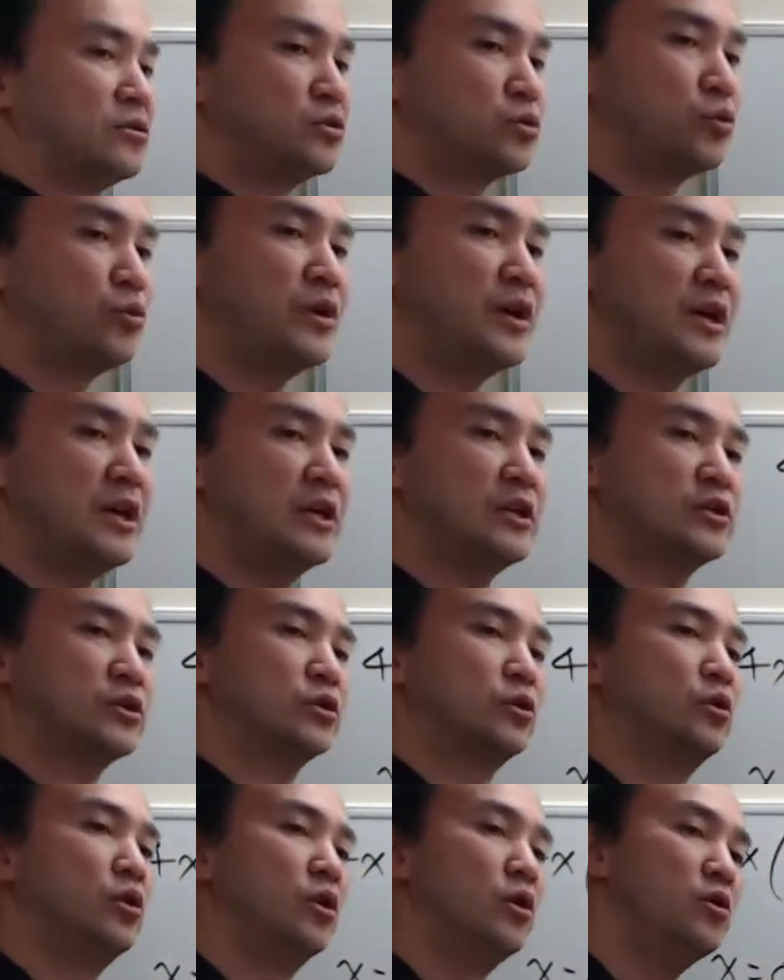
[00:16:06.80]
3
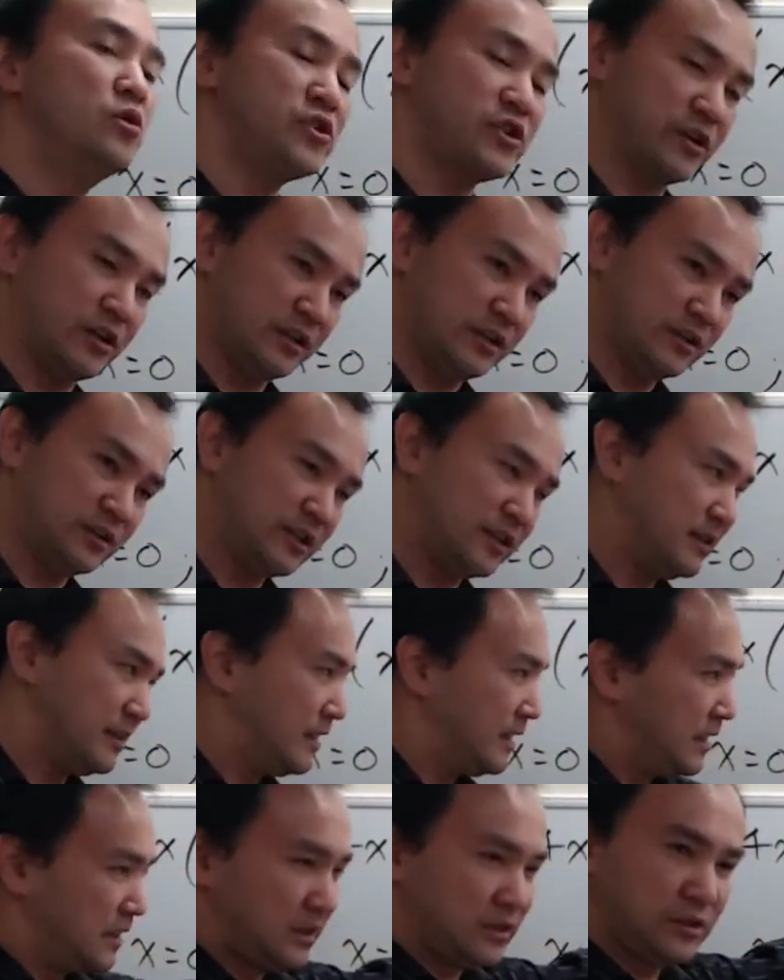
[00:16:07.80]
solutions
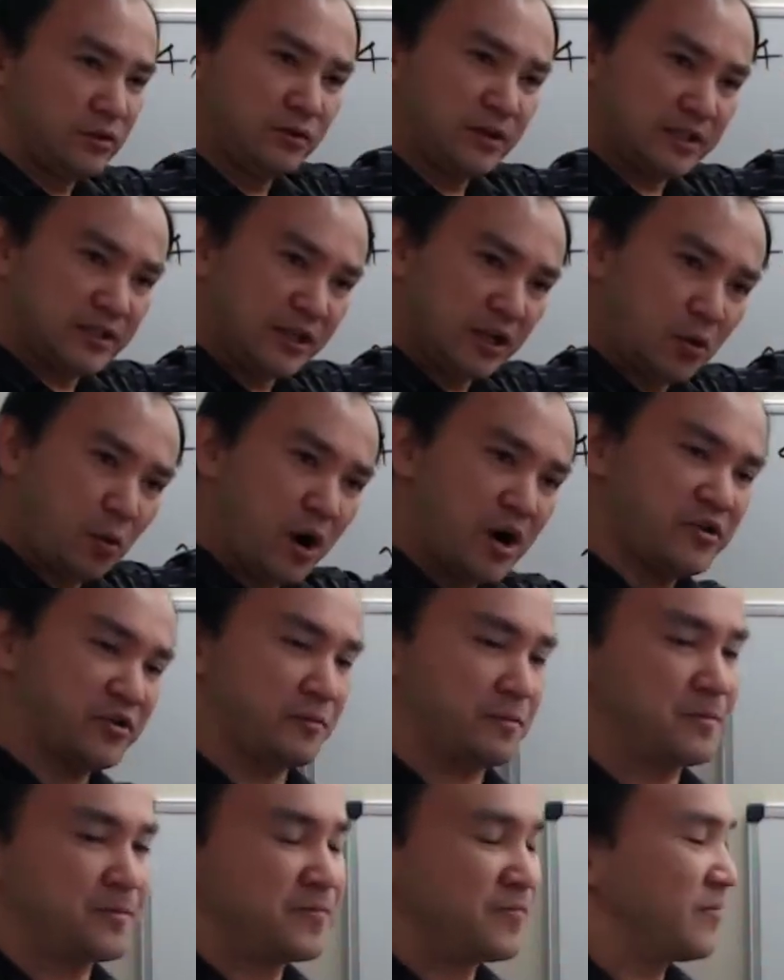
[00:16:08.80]
to this
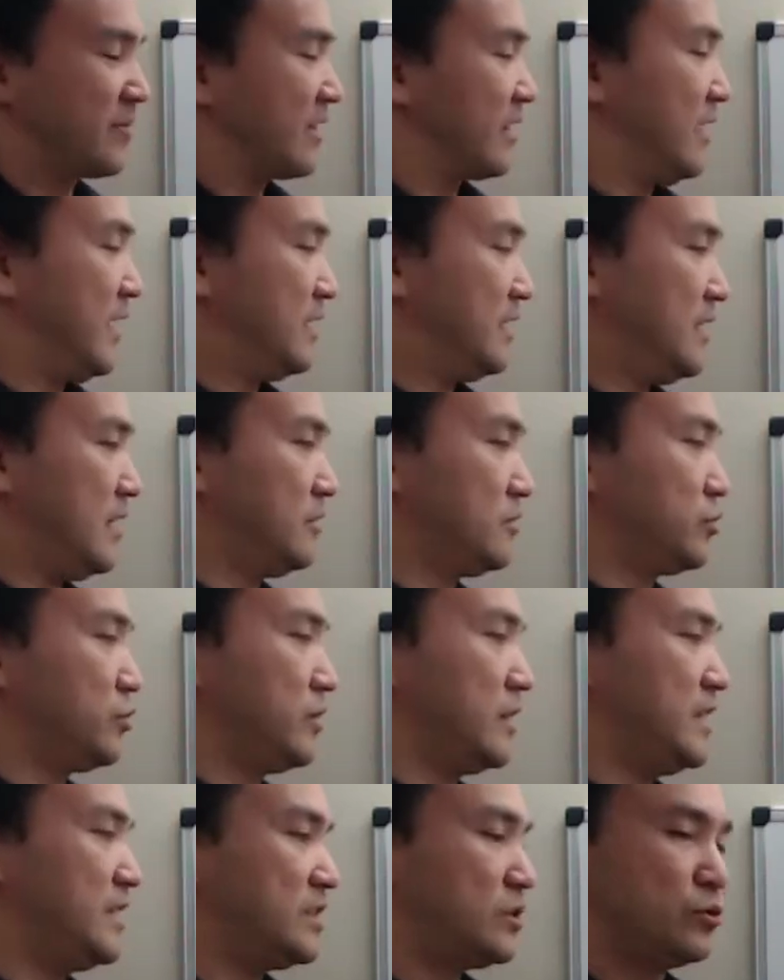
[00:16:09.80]
equation. And now
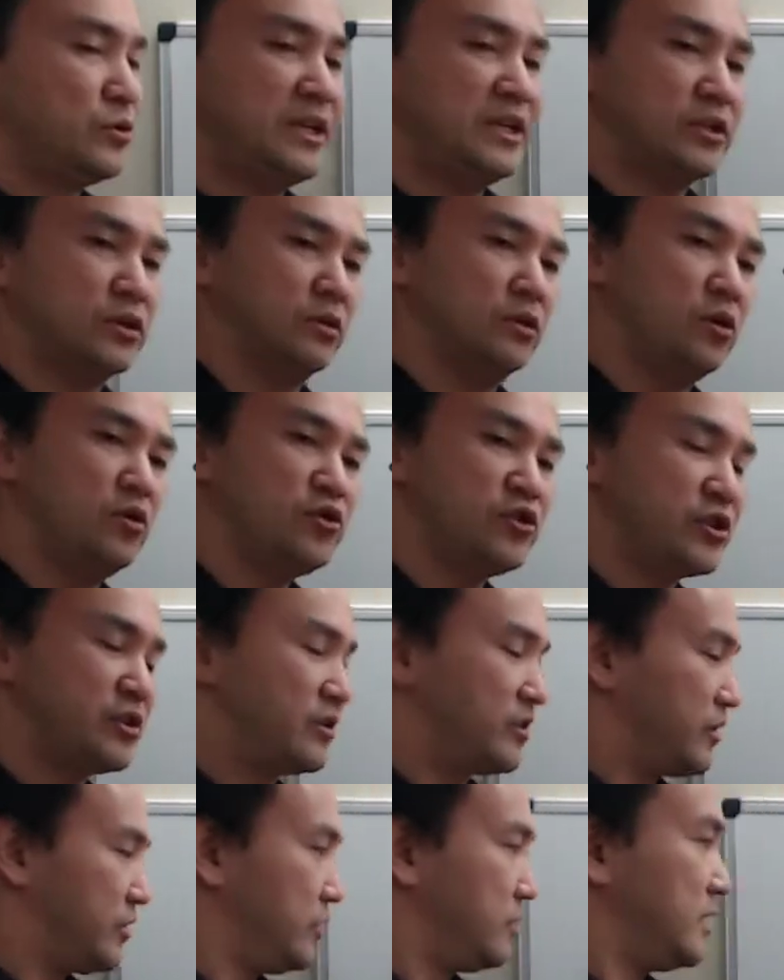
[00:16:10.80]
these 3
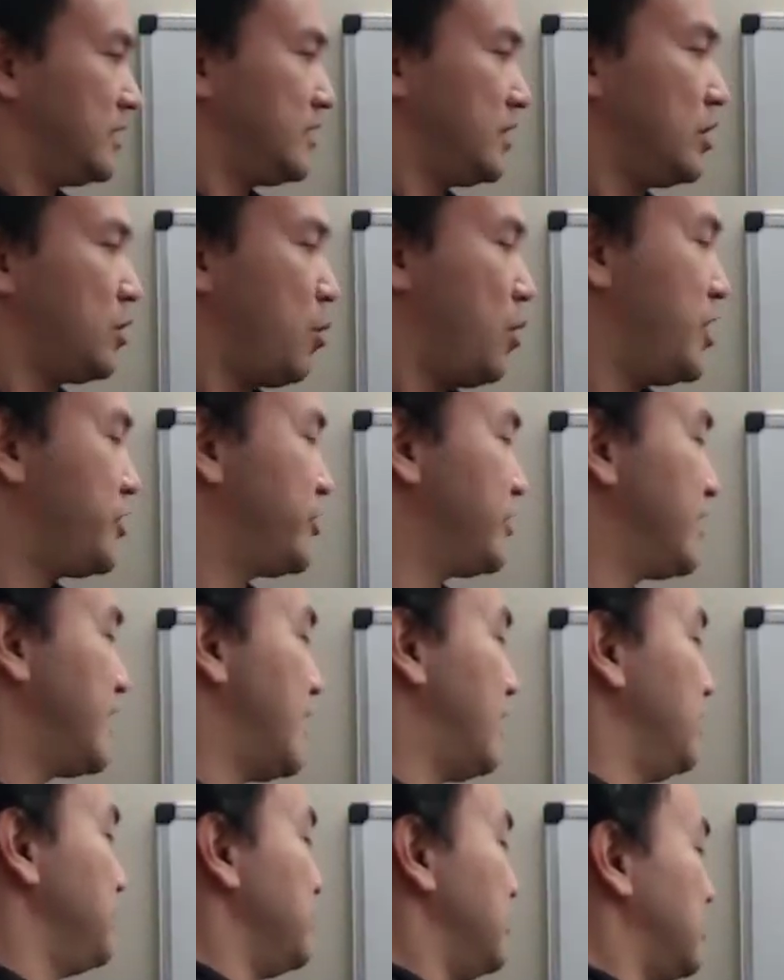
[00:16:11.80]
solutions to this equation
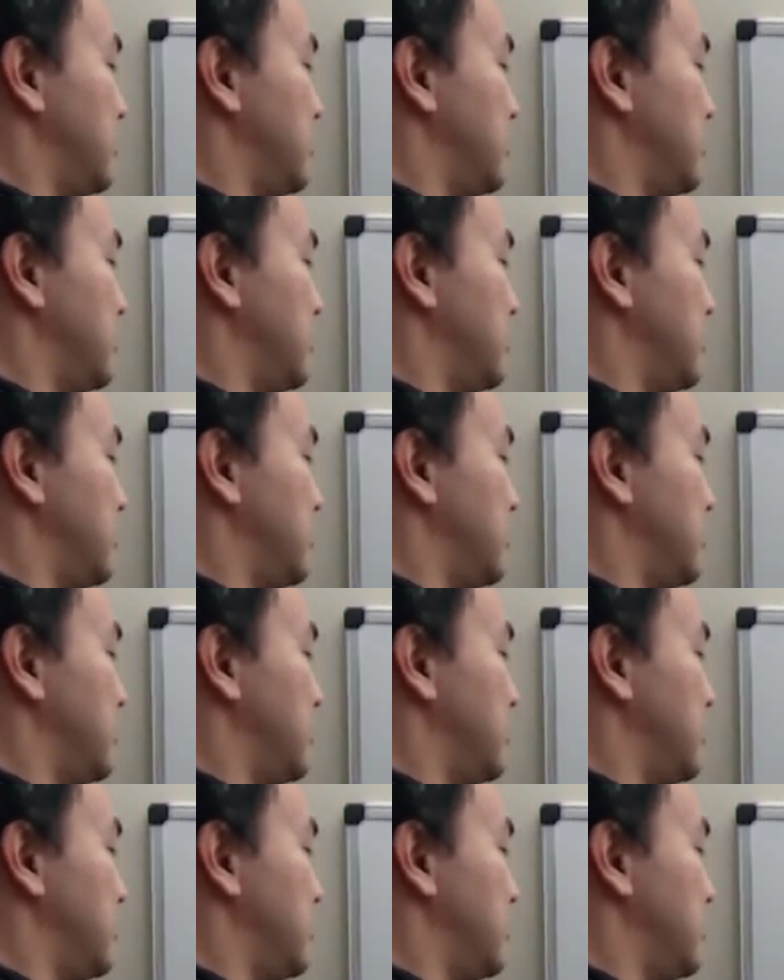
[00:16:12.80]
now are